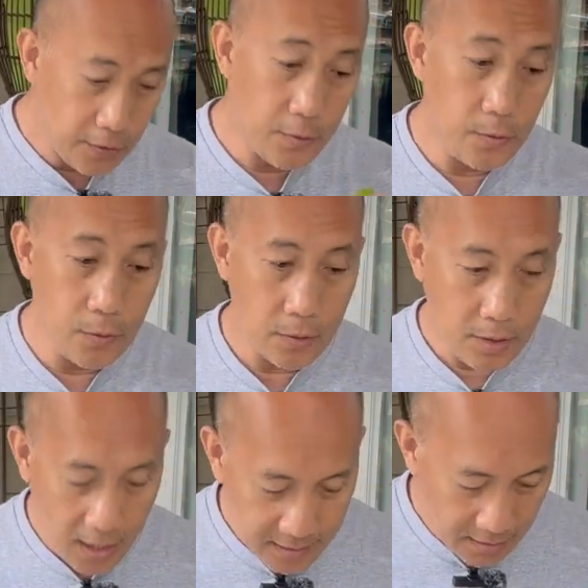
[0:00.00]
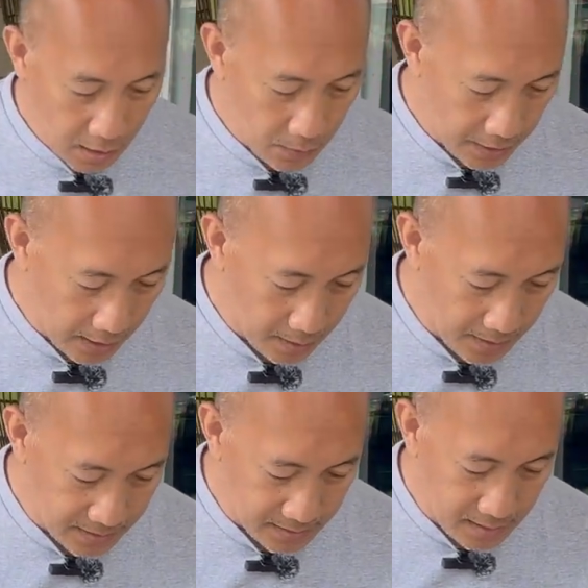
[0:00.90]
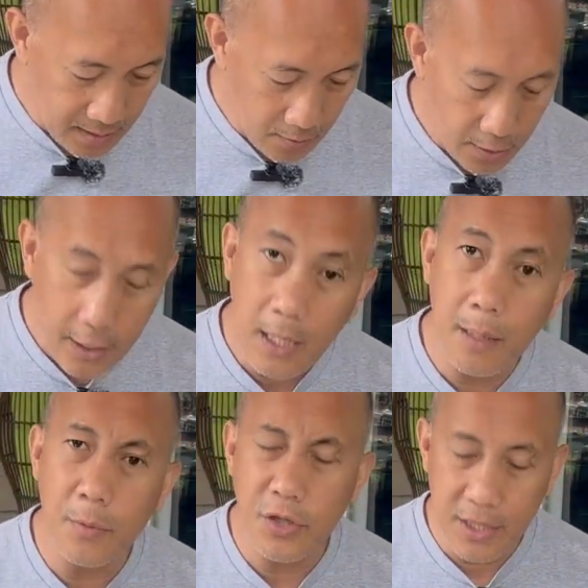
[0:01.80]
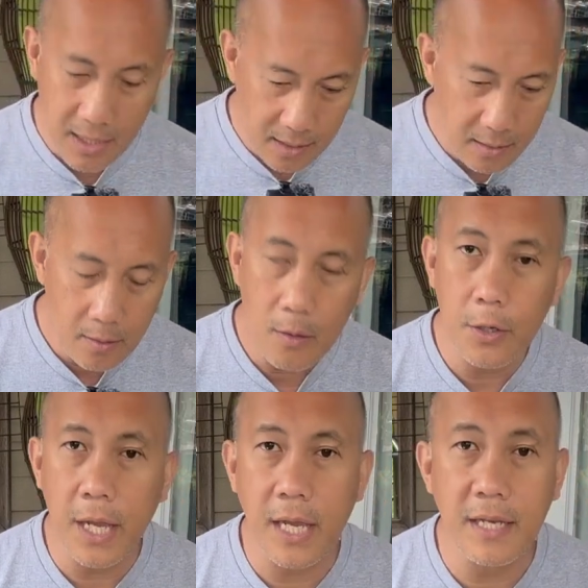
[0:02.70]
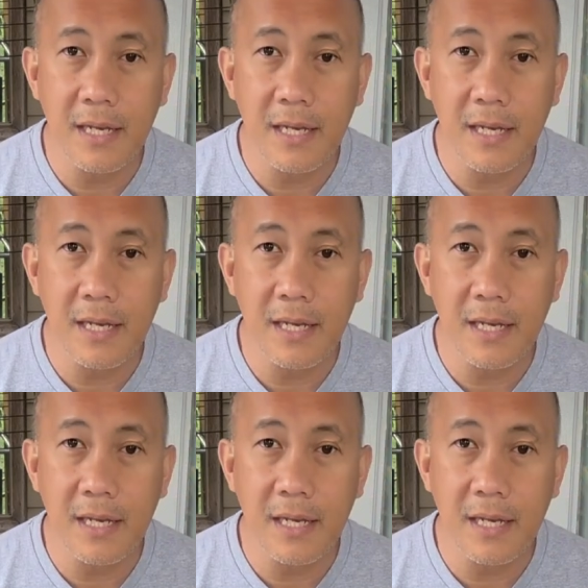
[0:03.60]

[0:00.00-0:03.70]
to cut our calamansi or calamundin or any